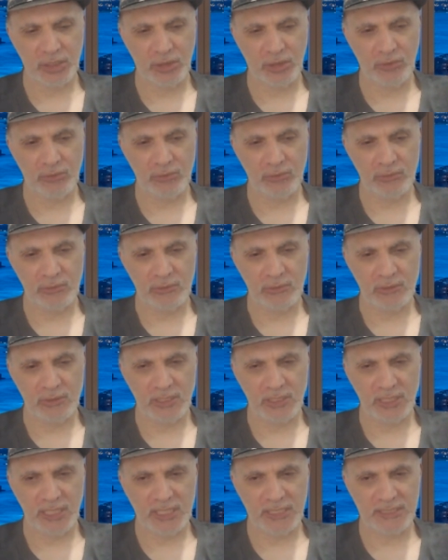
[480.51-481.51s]
know
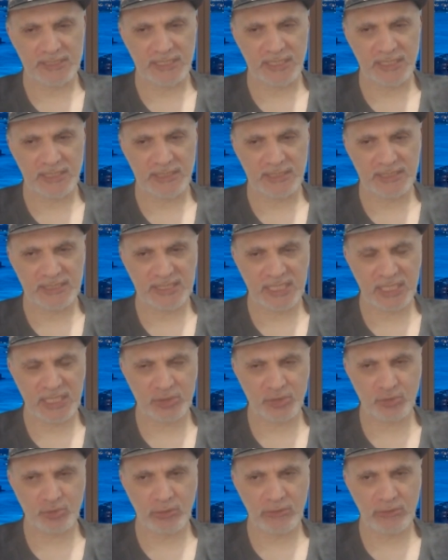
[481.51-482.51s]
it's a
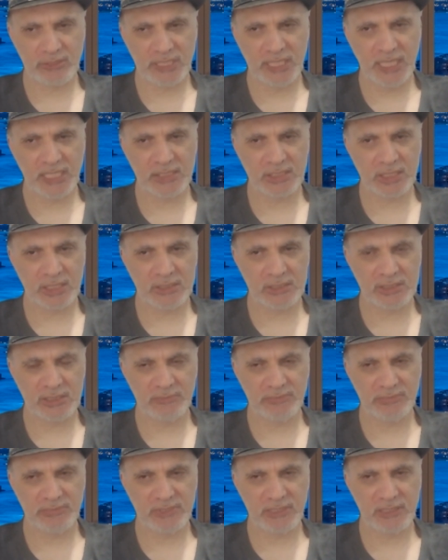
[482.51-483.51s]
sexual
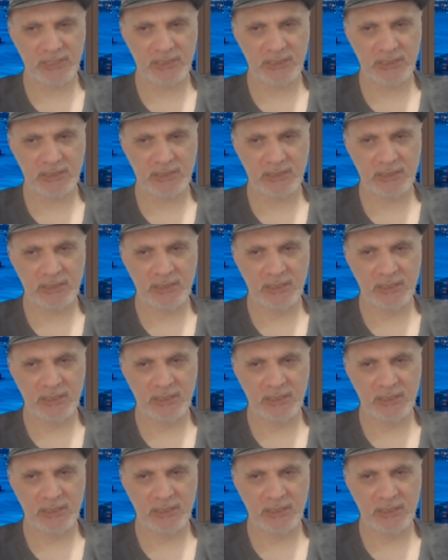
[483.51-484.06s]
relationship thing.